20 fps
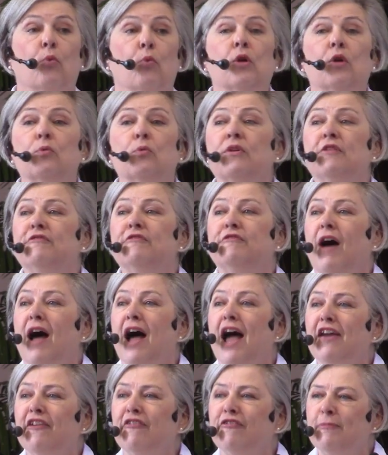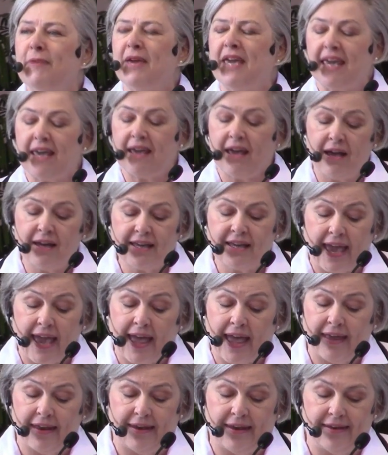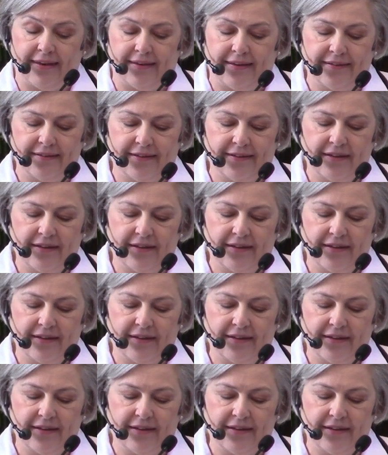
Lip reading: will revive me again.